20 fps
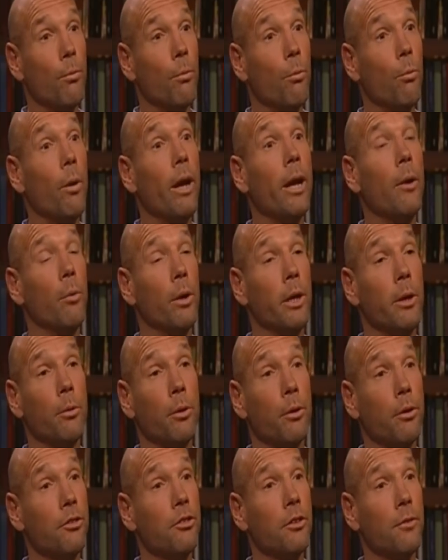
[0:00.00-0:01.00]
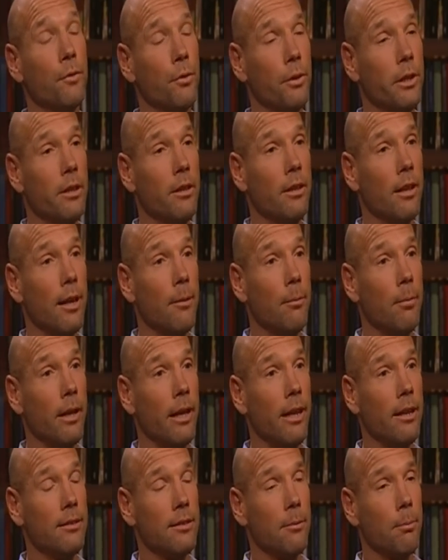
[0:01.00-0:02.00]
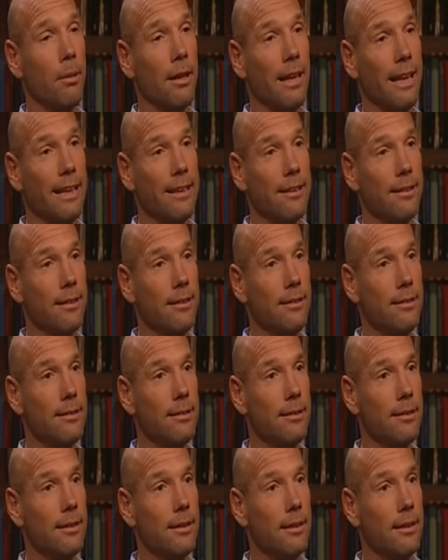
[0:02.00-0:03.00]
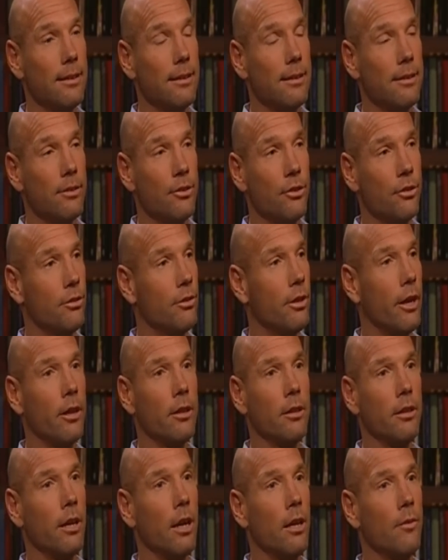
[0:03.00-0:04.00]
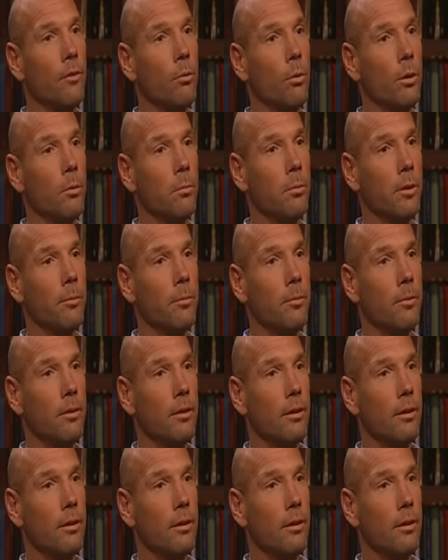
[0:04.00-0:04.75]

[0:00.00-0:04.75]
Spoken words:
where we were as a footy club and as a playing list, just totally overwhelmed him.